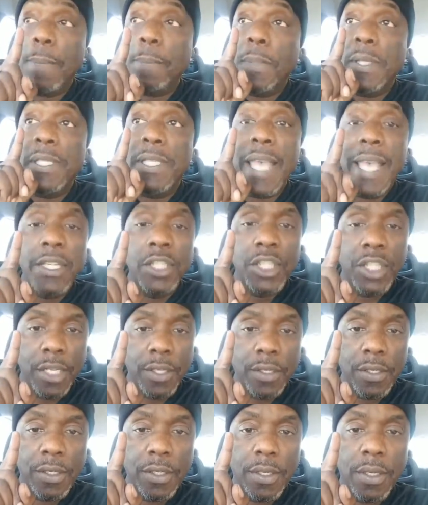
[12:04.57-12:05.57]

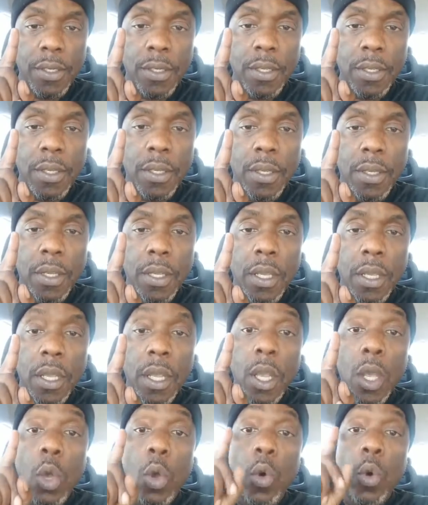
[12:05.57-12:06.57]
possessions
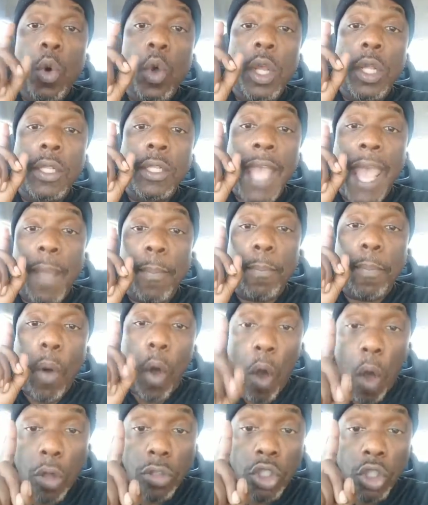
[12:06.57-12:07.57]
that
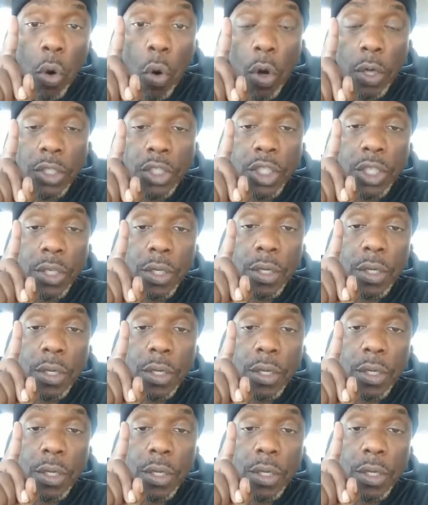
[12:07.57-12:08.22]
Paul George